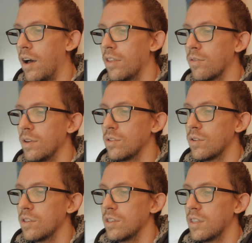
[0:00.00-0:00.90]
Other
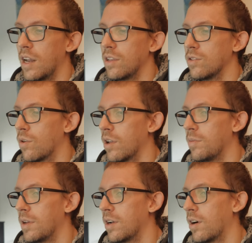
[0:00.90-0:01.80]
resources that I use quite
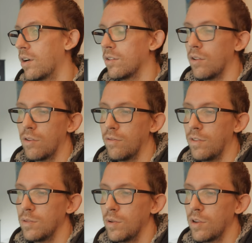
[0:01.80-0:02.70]
a bit are local
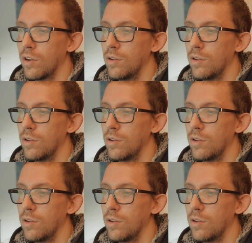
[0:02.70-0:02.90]
Facebook